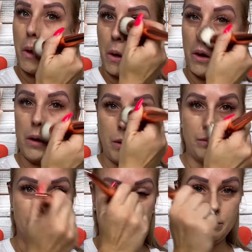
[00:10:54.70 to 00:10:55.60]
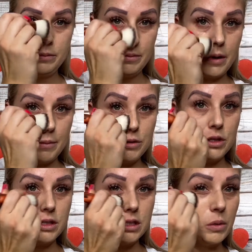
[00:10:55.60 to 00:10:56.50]
um, I'm sure
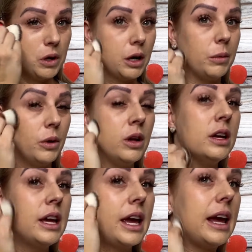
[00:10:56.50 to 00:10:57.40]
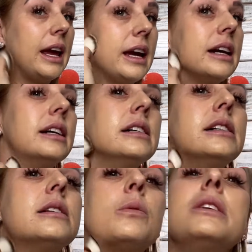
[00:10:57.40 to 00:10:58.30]
it's still workable.
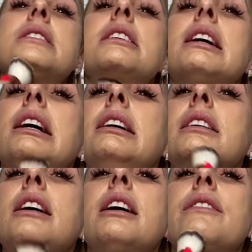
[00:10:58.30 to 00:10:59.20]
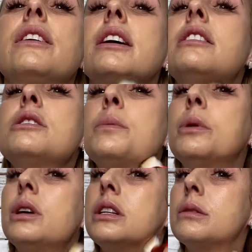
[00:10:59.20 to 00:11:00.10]
And once again, I forgot to
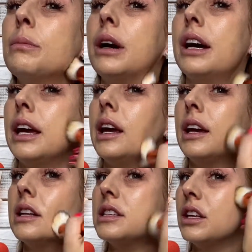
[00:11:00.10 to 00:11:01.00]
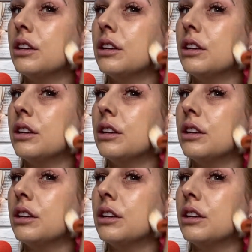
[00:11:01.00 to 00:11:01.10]
put my concealer